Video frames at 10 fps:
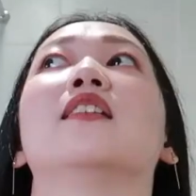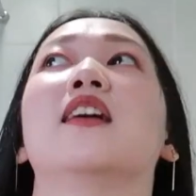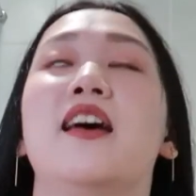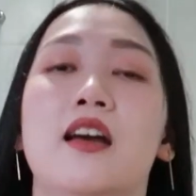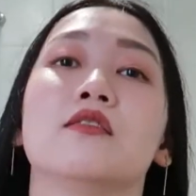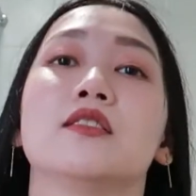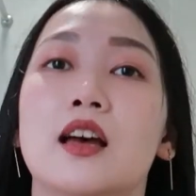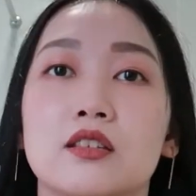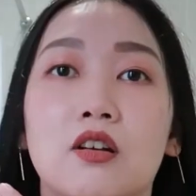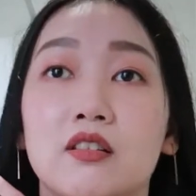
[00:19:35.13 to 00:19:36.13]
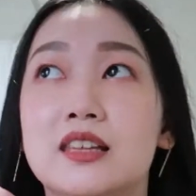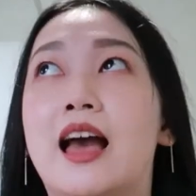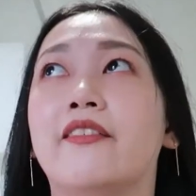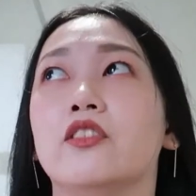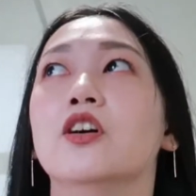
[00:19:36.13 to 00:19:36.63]
The Elsa song, The
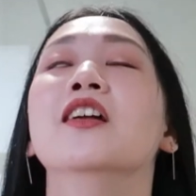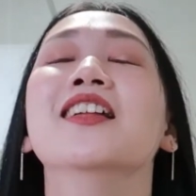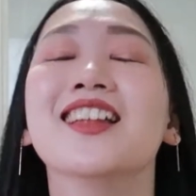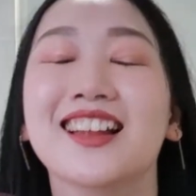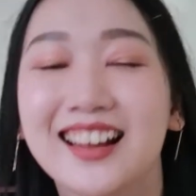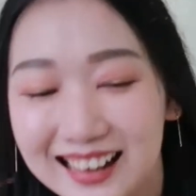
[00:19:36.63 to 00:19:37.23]
Unknown.